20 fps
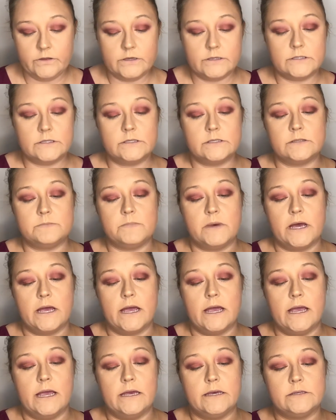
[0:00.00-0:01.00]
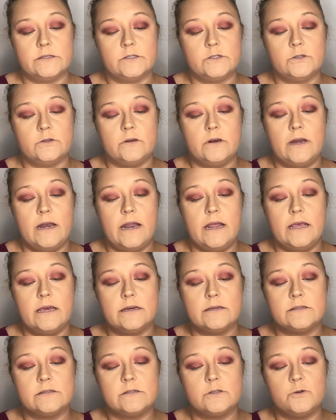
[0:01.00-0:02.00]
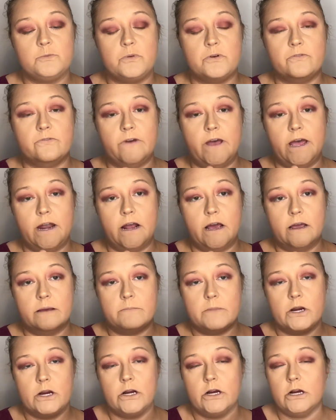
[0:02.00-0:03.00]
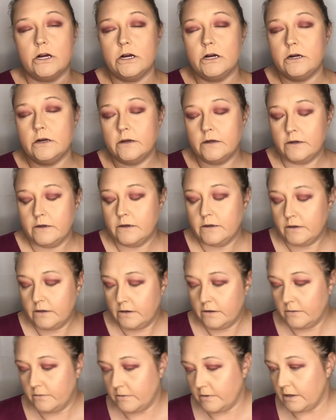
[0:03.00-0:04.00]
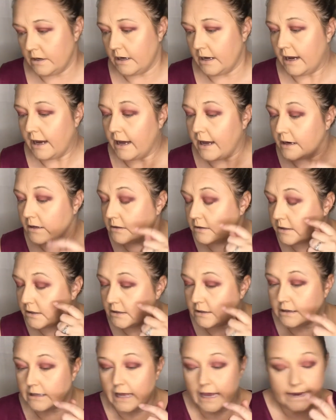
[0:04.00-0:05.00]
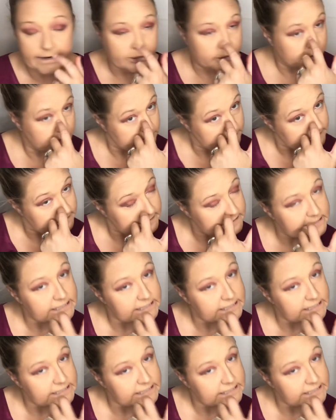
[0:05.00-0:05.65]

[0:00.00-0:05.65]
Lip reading: this is my NYX Super Fat Eye Marker. Gonna add a little liner to the